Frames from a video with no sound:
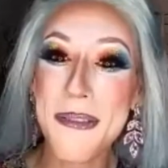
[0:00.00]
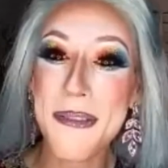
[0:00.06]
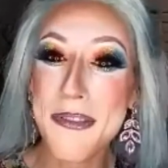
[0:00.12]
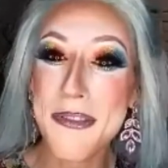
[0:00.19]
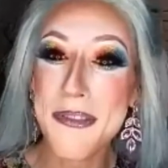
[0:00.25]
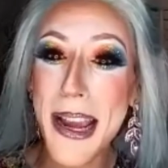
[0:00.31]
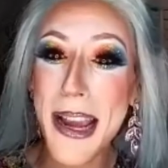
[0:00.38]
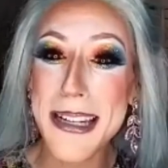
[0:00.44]

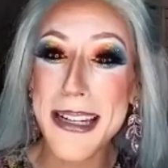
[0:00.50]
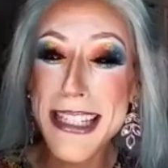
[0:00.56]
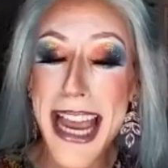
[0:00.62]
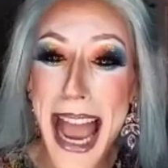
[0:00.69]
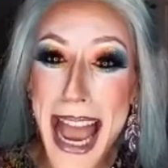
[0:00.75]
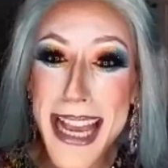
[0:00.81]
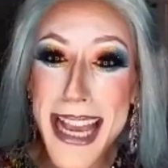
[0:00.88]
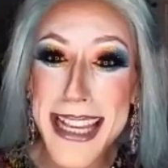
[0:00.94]

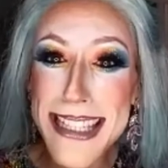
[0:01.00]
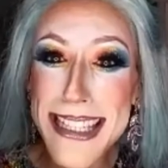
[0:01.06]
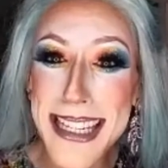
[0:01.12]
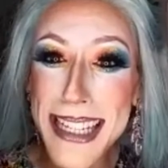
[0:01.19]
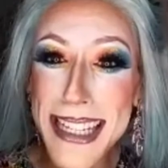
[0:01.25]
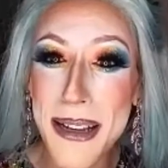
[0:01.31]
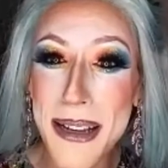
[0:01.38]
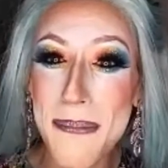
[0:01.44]

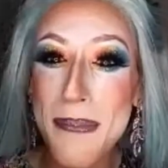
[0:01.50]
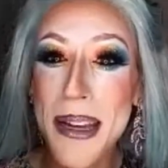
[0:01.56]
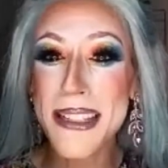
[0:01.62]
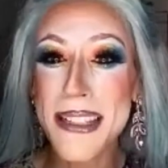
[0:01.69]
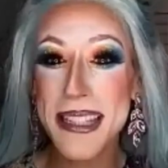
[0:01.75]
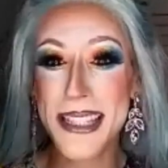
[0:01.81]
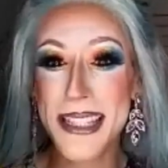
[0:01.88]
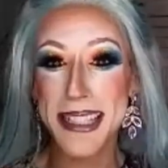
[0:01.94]
fantastic
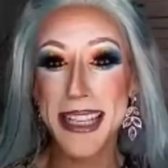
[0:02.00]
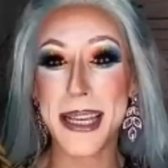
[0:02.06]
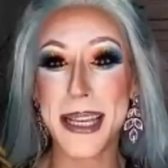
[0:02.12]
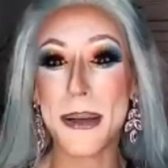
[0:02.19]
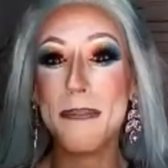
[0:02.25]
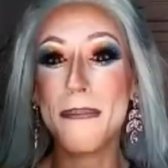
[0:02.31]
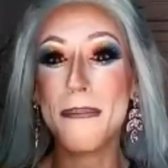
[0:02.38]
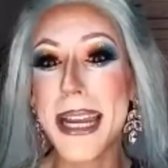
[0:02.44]
amongst this
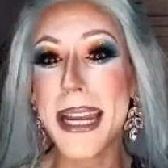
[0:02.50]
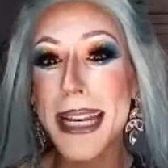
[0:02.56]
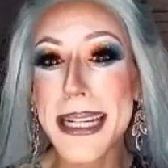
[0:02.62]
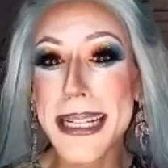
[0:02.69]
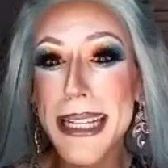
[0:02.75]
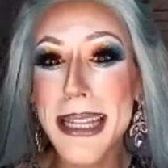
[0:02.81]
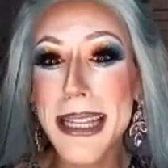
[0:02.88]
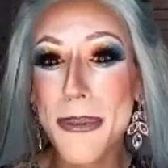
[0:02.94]

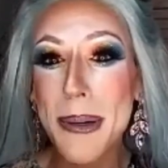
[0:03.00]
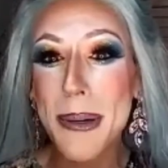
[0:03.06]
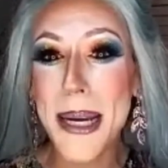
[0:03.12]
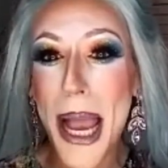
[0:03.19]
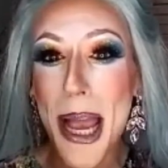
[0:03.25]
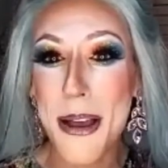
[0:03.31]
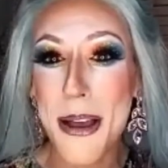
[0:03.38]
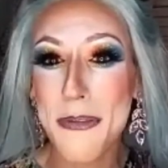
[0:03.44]
humidity that we
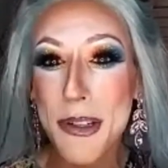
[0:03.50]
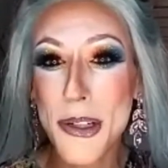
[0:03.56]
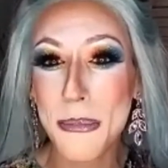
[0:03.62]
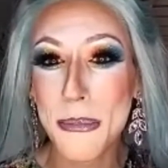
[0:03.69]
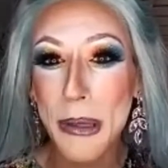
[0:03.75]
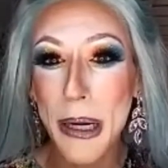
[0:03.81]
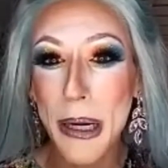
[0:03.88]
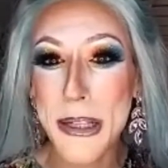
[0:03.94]
have in New
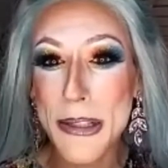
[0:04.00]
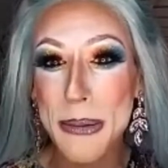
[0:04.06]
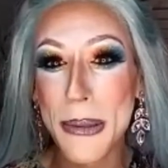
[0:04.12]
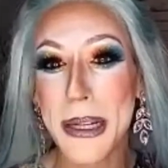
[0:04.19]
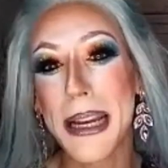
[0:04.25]
Brunswick.